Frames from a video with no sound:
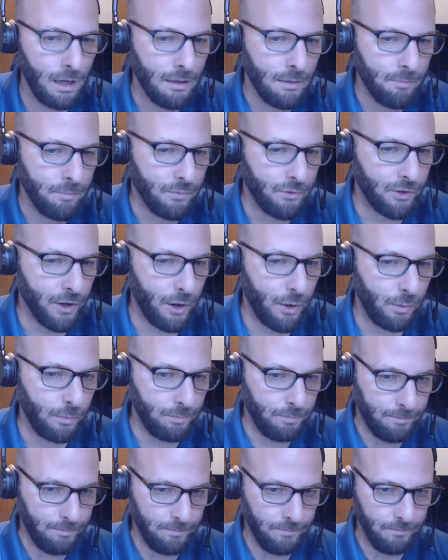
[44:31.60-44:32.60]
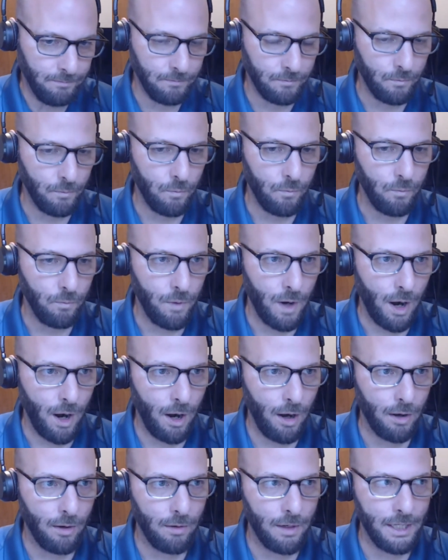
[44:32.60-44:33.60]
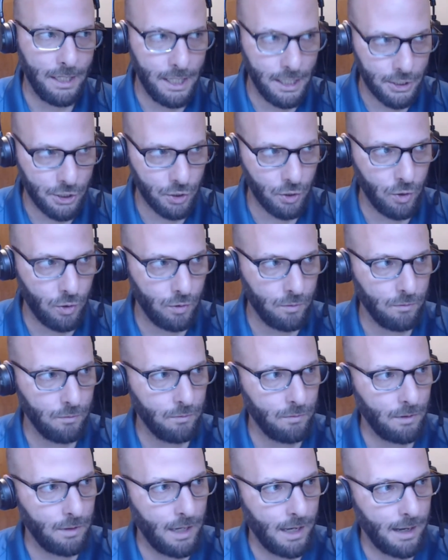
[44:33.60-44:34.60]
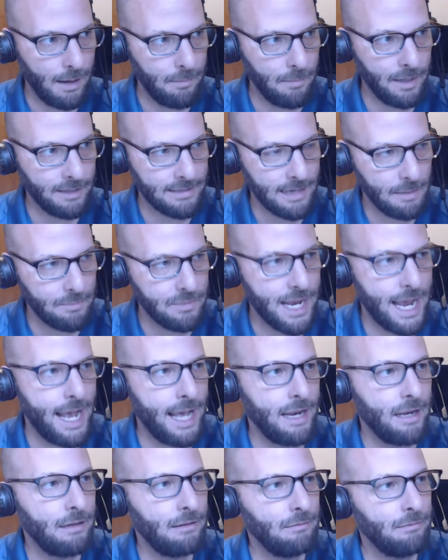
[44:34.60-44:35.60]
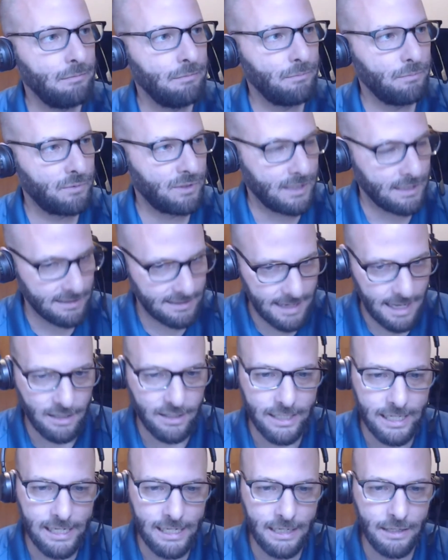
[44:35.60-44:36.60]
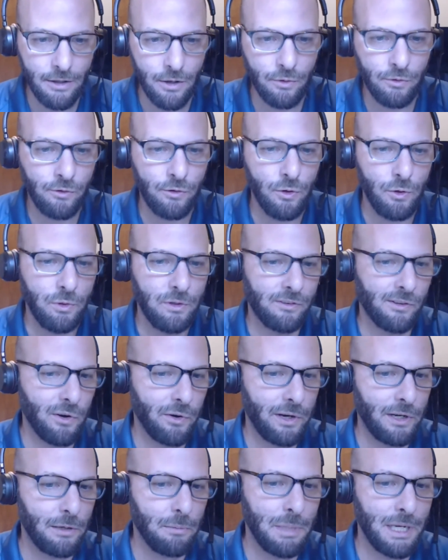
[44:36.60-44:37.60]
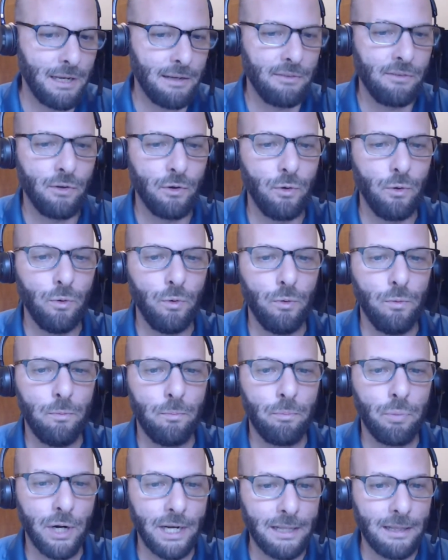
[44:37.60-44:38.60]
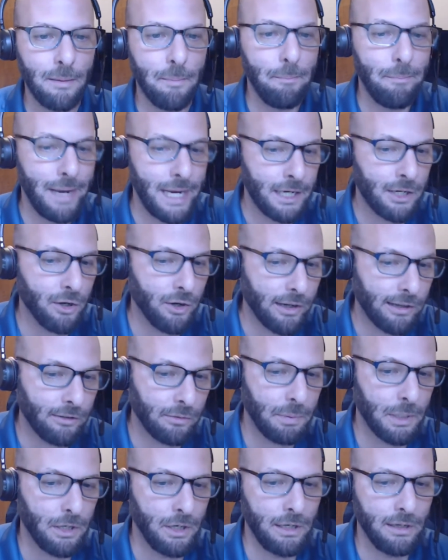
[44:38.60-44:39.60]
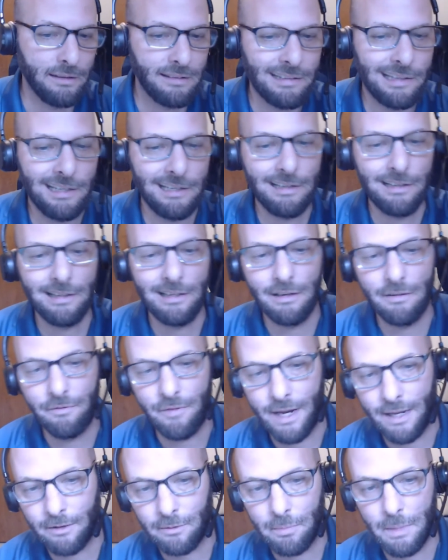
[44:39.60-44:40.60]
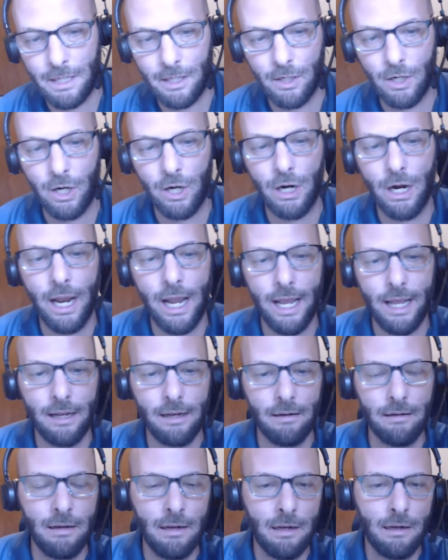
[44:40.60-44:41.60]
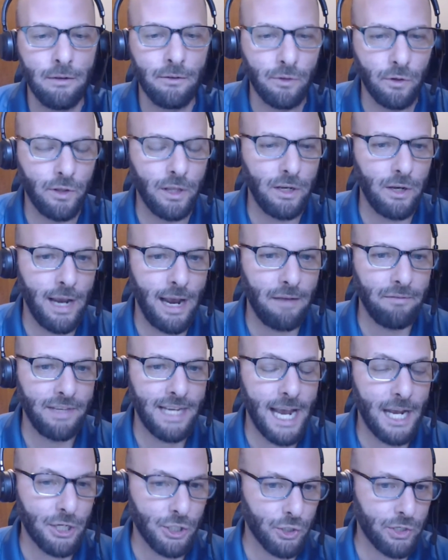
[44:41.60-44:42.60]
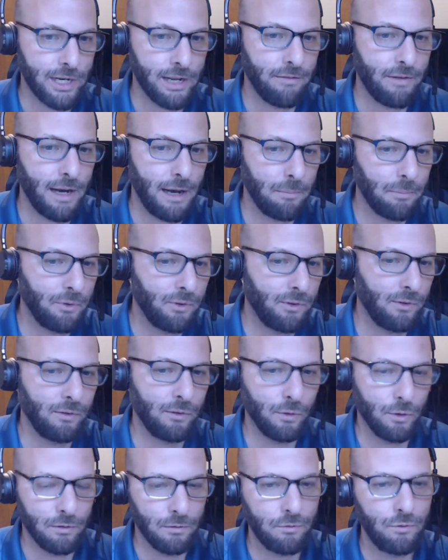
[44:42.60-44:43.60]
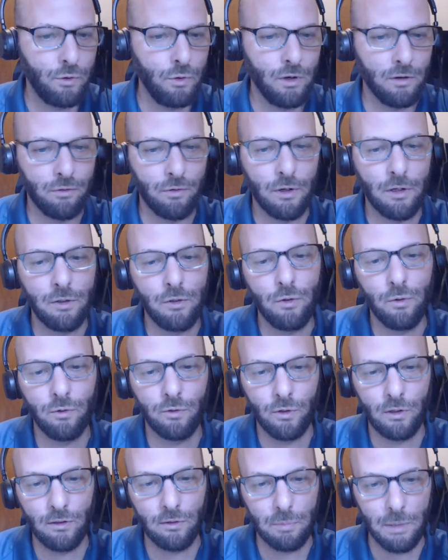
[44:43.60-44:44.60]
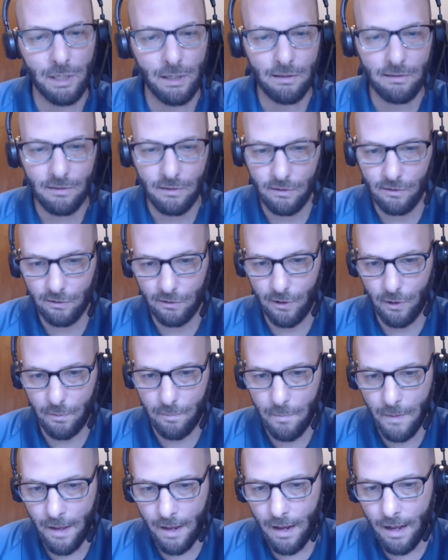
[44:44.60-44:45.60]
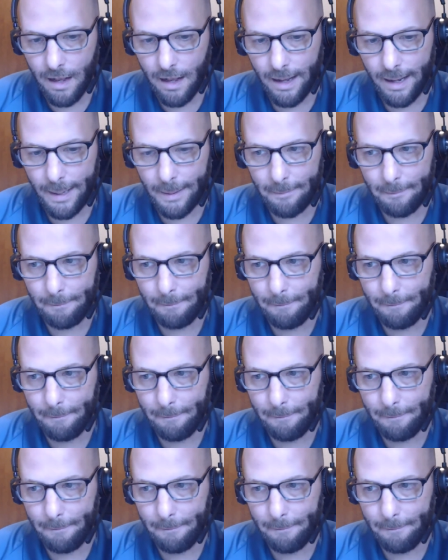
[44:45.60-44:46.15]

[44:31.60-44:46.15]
So our initial um, attempt at consolidating those two is going to be to bring the maker experience into the advanced maker and so that you have the azure devops sort of two different user experiences so um,